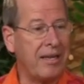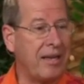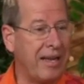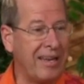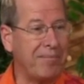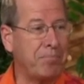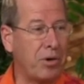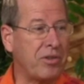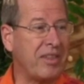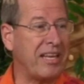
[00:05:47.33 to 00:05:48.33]
and
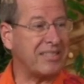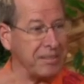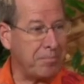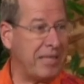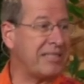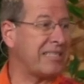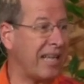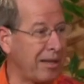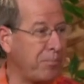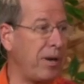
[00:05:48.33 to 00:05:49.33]
birthdays and me
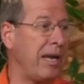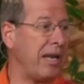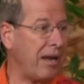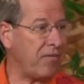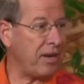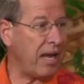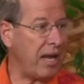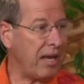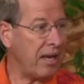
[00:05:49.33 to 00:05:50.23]
celebrating every day,